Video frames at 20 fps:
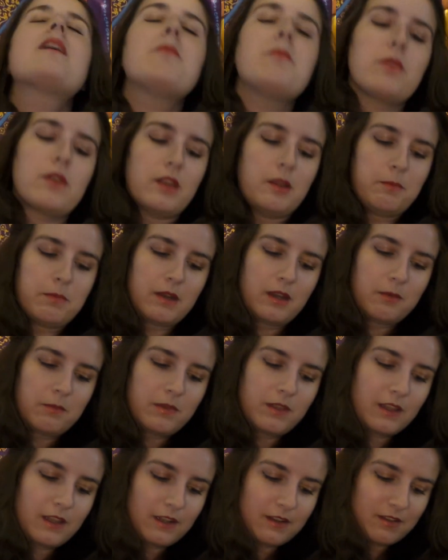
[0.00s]
I'm really
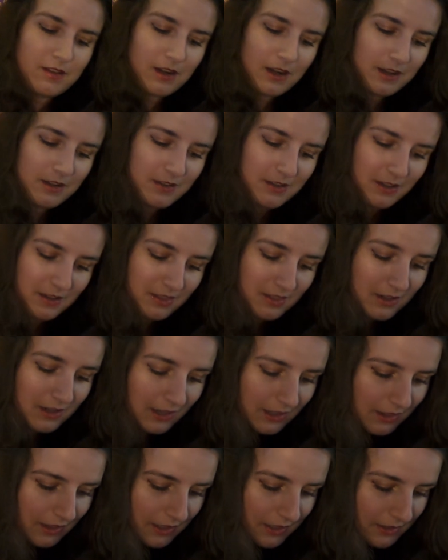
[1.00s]
bummed that it's not a scent that
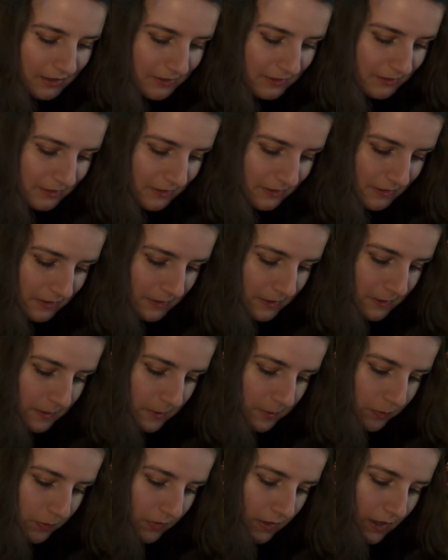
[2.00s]
I like.
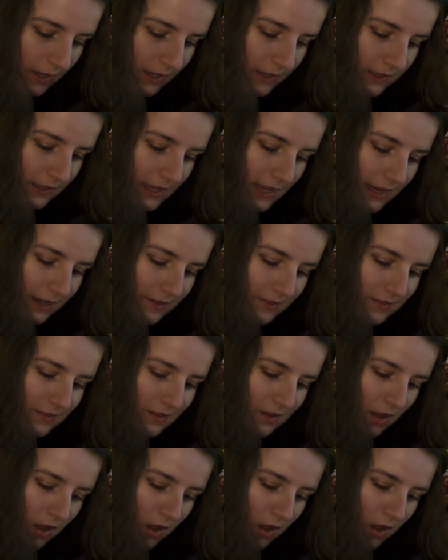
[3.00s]
Okay, next.